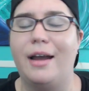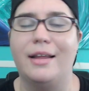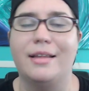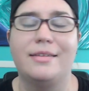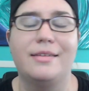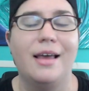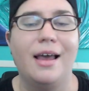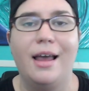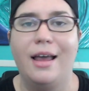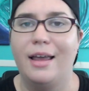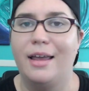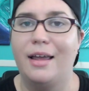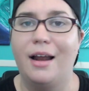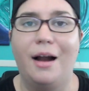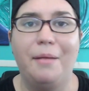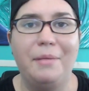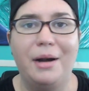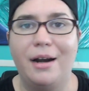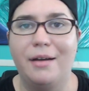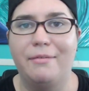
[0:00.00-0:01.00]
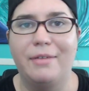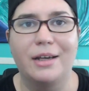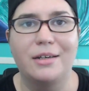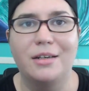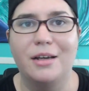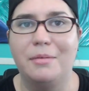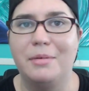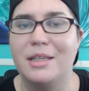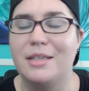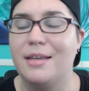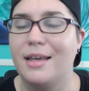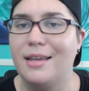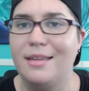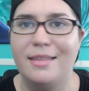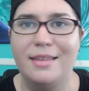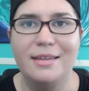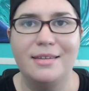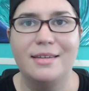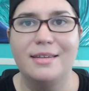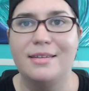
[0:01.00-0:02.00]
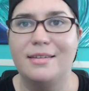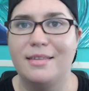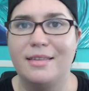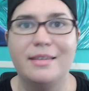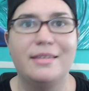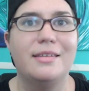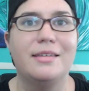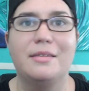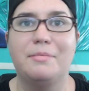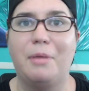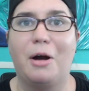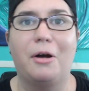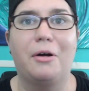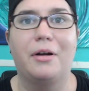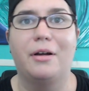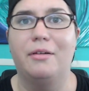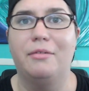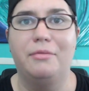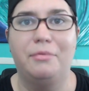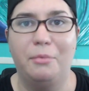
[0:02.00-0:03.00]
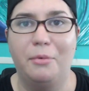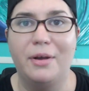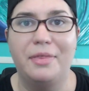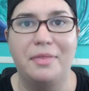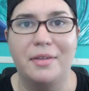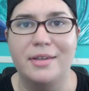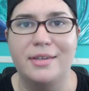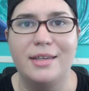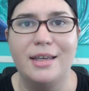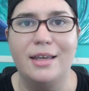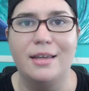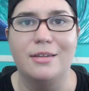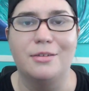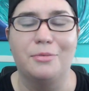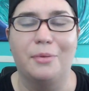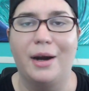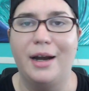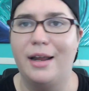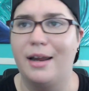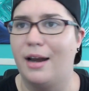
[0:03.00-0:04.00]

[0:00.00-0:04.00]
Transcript: It's, you know, I'm not a victim. This is part of what this is, right?